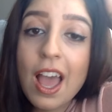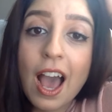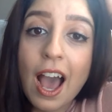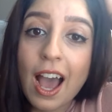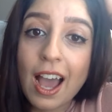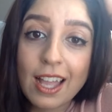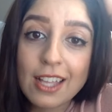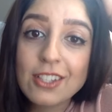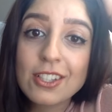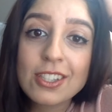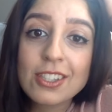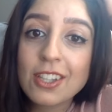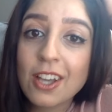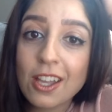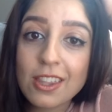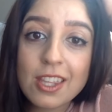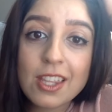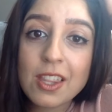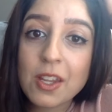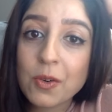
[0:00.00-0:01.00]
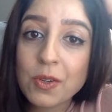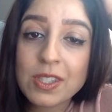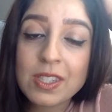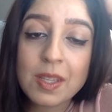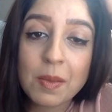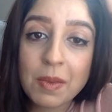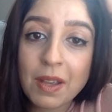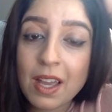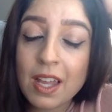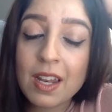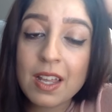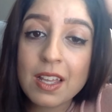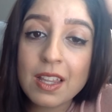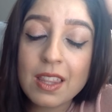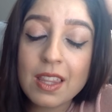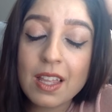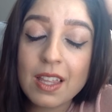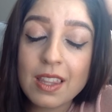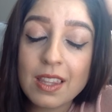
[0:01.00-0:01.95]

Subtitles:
I just thought that there was some kind of